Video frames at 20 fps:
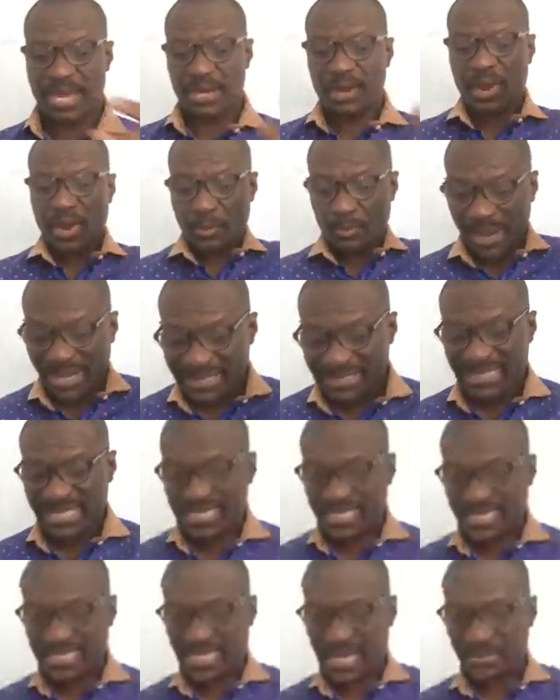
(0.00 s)
men. But
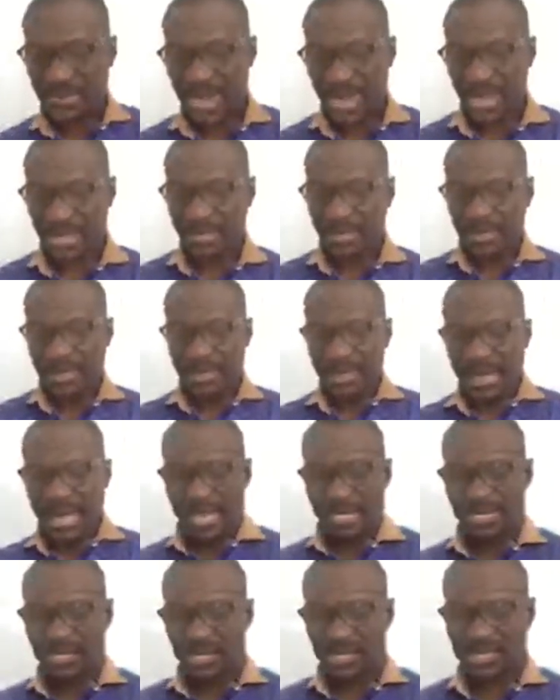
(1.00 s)
this is a man.
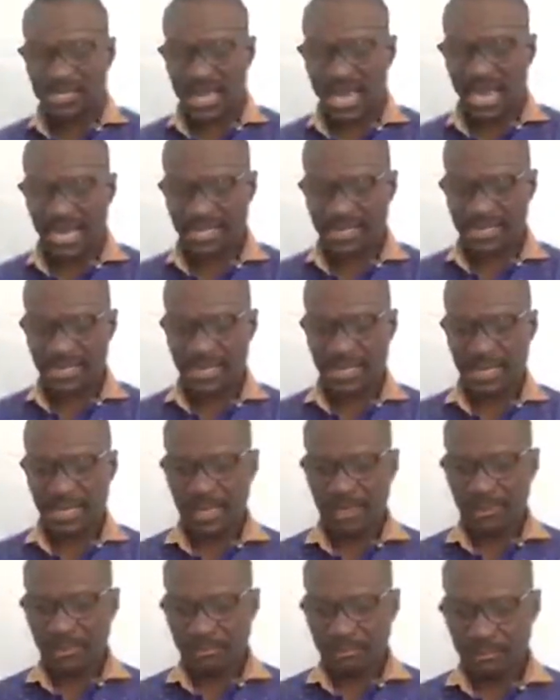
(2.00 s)
And she says,
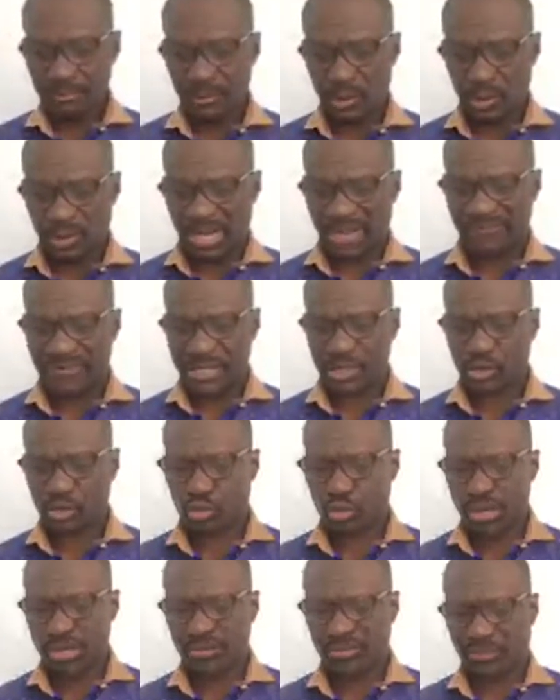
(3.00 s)
look at verse
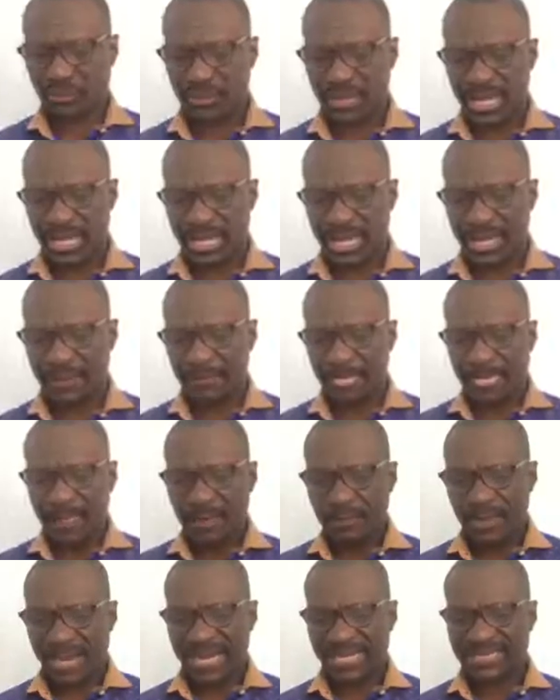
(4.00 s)
twenty-three again.
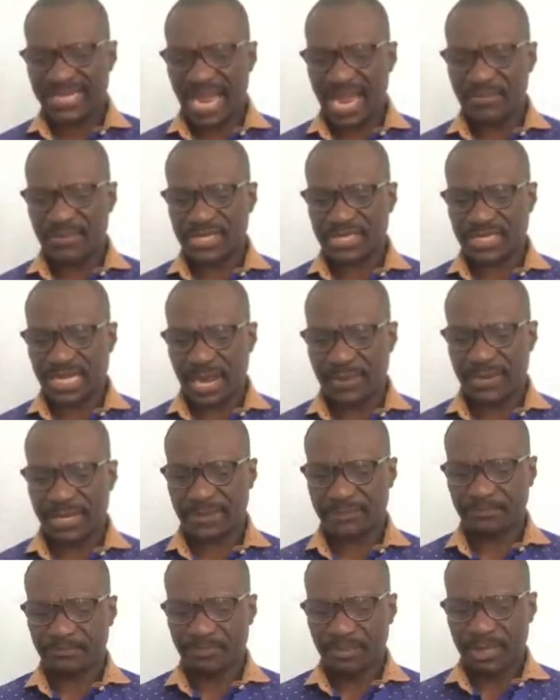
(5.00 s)
But the time is
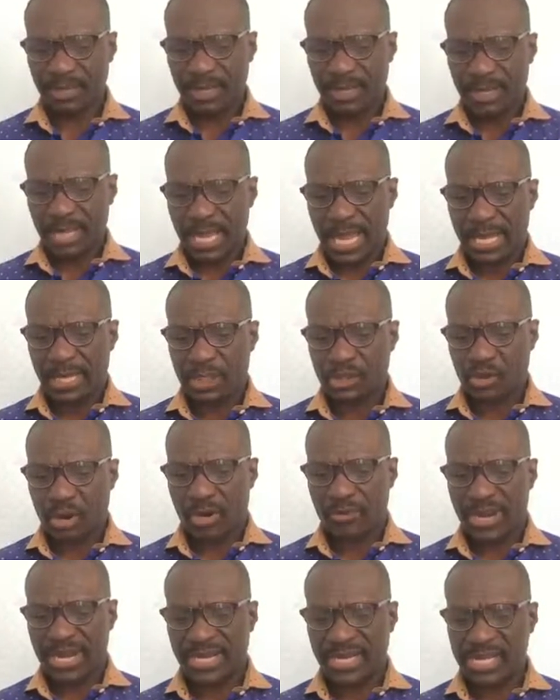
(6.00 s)
coming, and it's
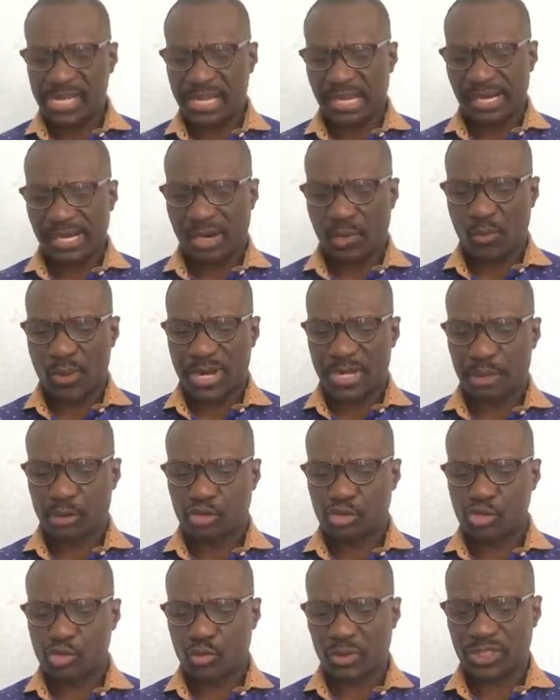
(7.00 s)
already here, when the
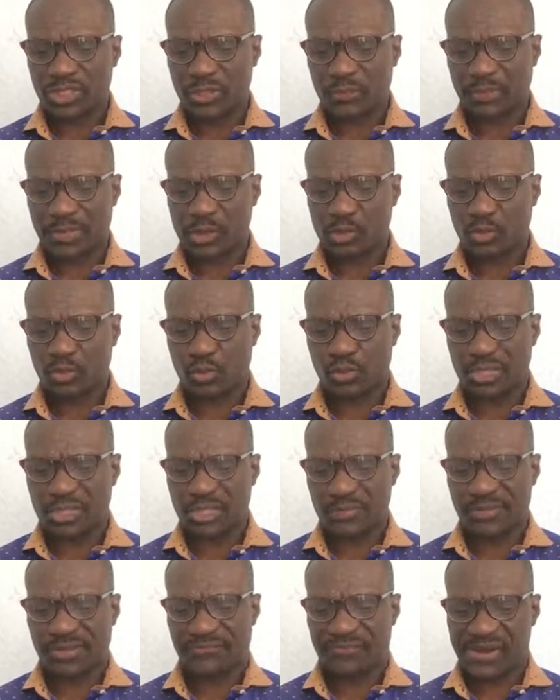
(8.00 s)
true worshippers will
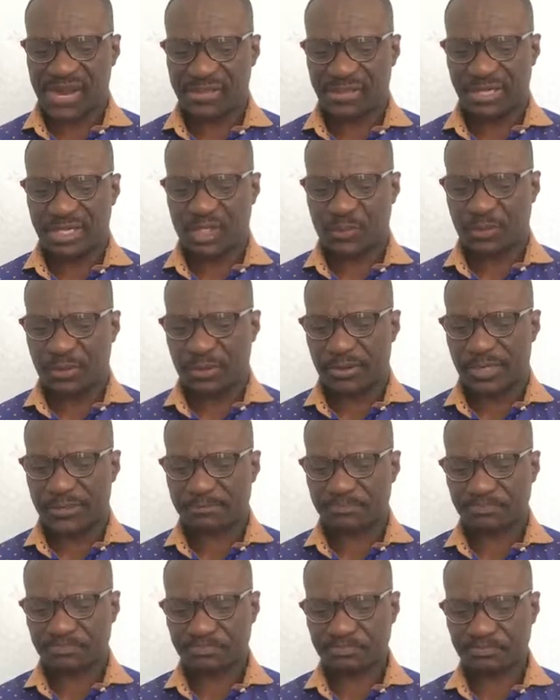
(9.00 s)
worship the Father in spirit.